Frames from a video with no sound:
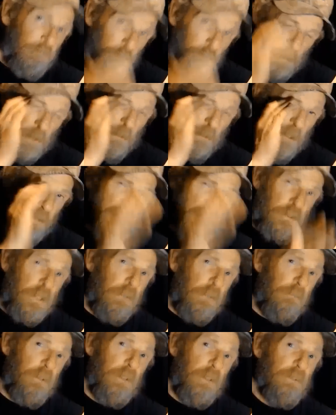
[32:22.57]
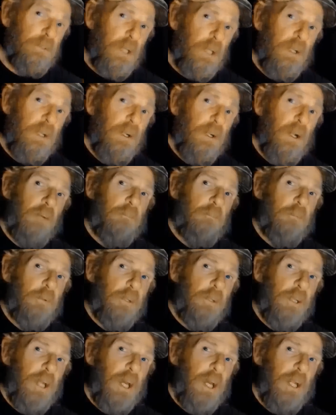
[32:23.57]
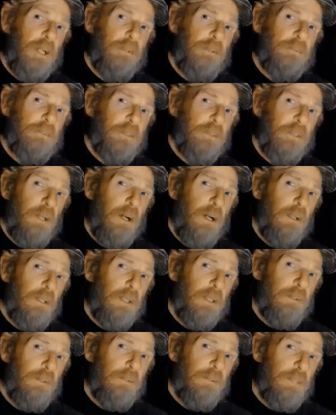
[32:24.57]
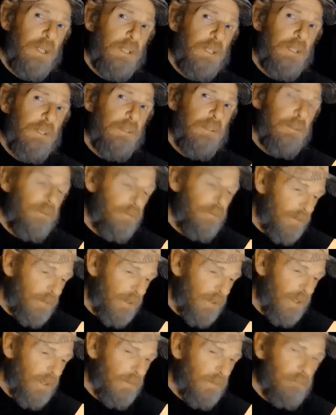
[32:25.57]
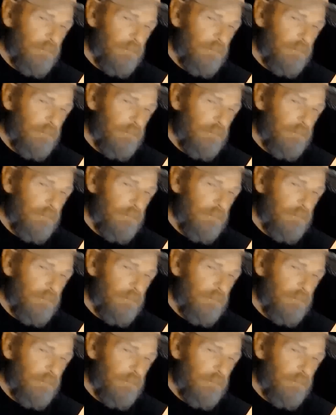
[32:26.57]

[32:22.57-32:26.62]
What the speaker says: Big Rig Steve here, signing off for the night. I'll see y'all later. Thank you. Good night.